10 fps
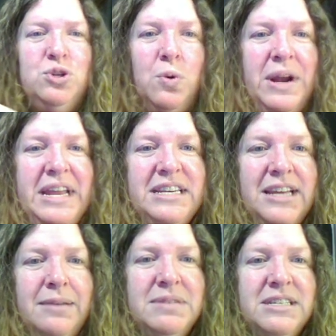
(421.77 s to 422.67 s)
So
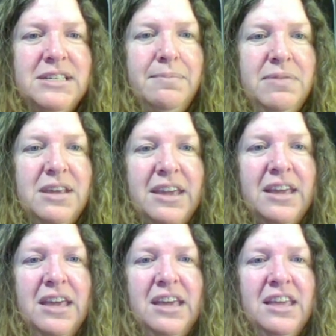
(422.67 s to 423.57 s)
20 times
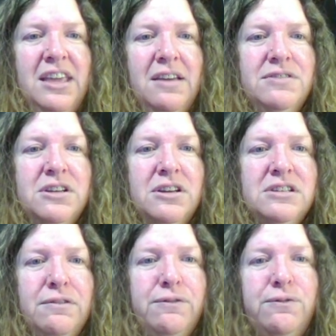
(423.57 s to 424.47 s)
something
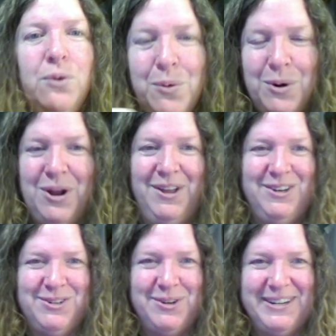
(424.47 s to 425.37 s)
gives us
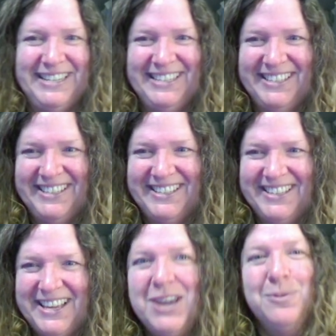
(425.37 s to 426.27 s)
400.
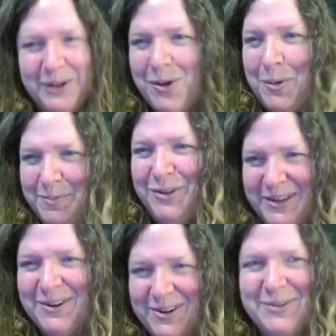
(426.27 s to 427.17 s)
Well,
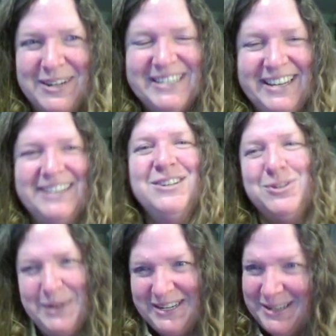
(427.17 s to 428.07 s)
hopefully you're
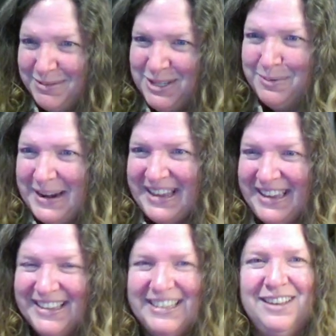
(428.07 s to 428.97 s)
noticing 20 times
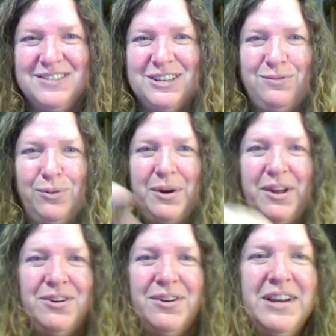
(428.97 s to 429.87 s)
20 gives
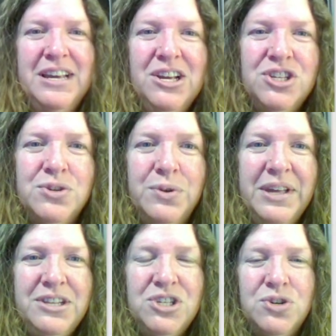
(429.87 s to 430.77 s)
us 400.
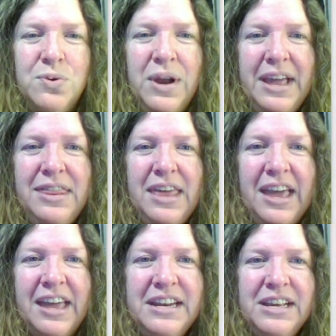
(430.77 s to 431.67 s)
So let's
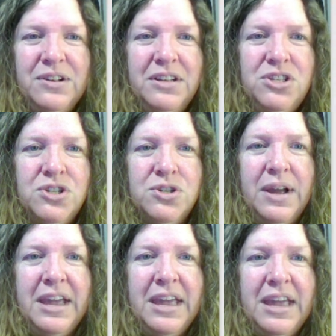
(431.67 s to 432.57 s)
try that.
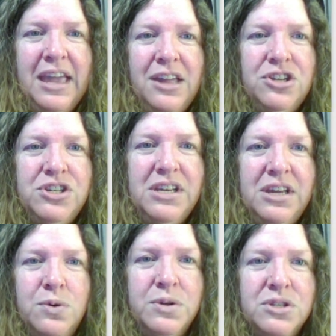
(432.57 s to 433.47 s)
Let's try
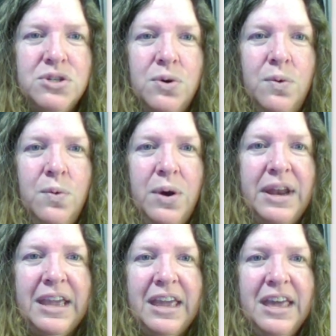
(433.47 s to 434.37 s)
h equals
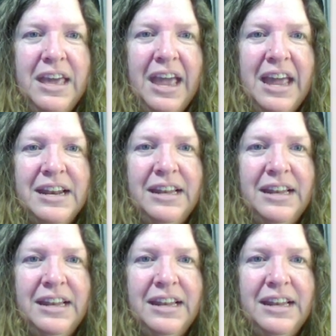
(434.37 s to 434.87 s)
20.